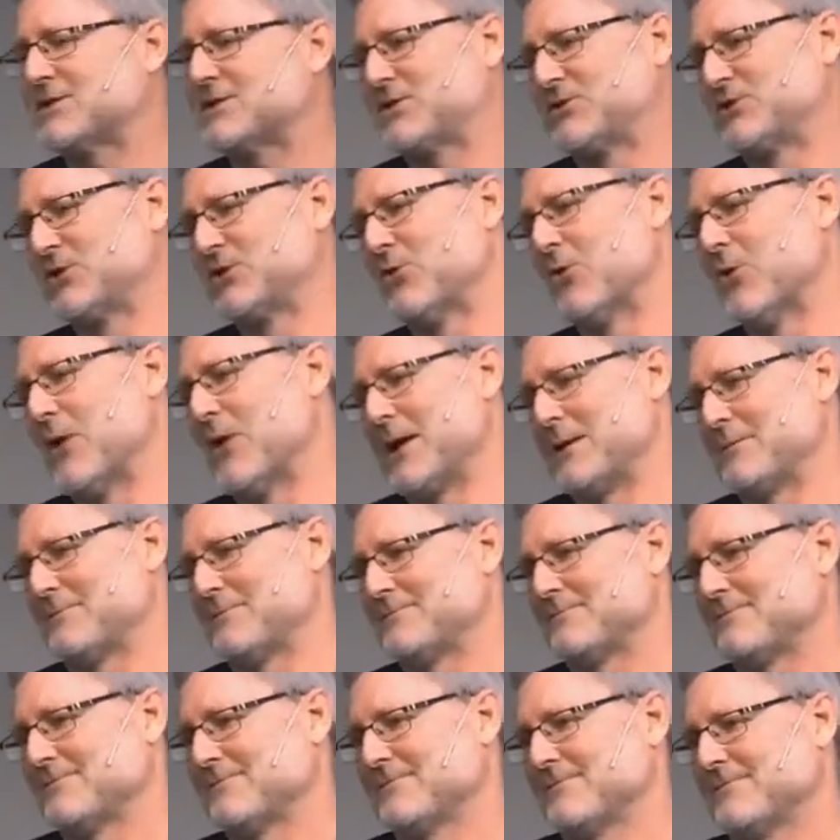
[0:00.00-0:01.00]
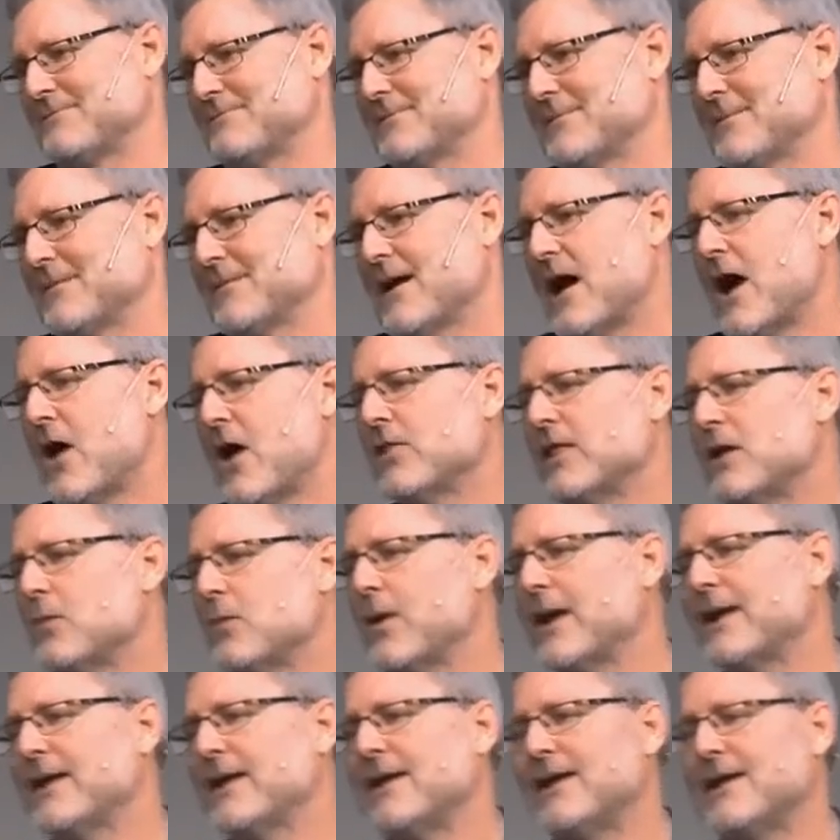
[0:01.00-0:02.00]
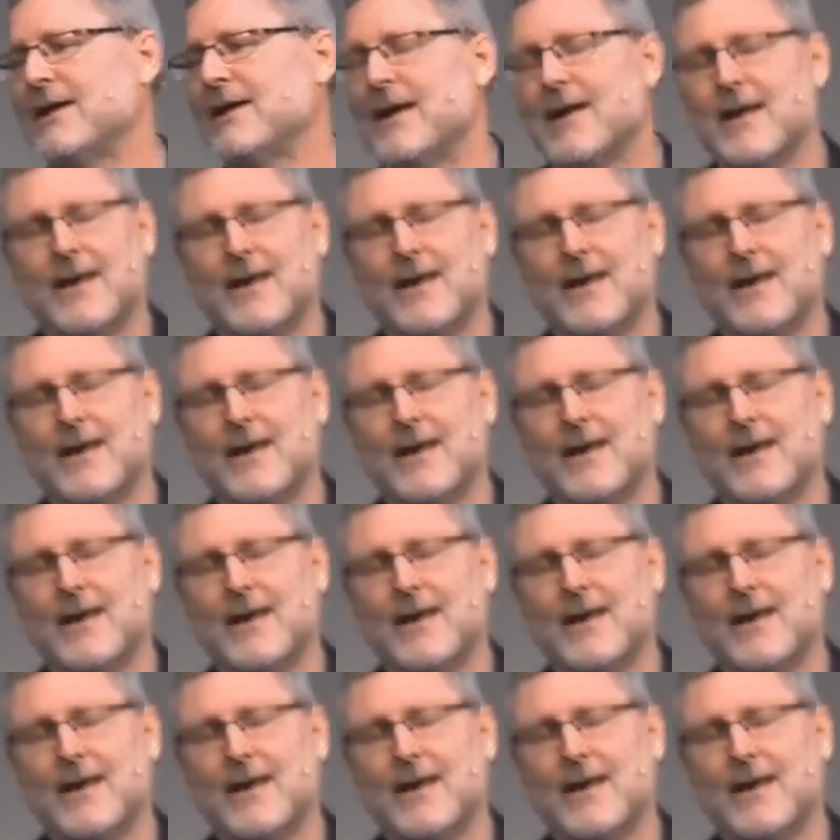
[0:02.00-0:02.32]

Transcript: us joy. Only when he